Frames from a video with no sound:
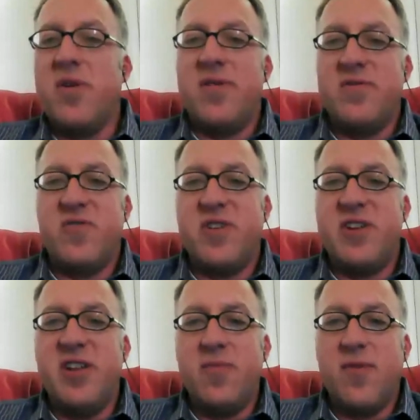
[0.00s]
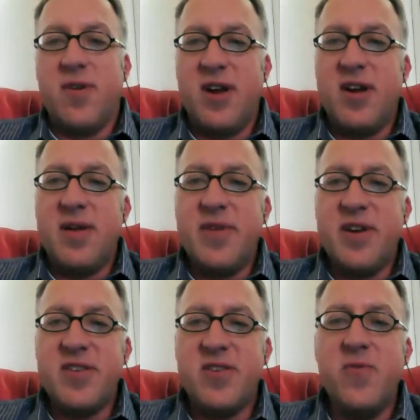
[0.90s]
don't want to restrict it in the work area
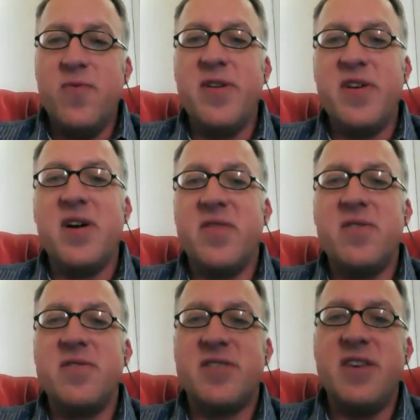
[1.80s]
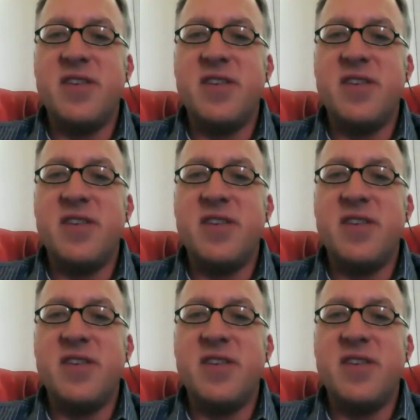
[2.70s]
because you want the author to see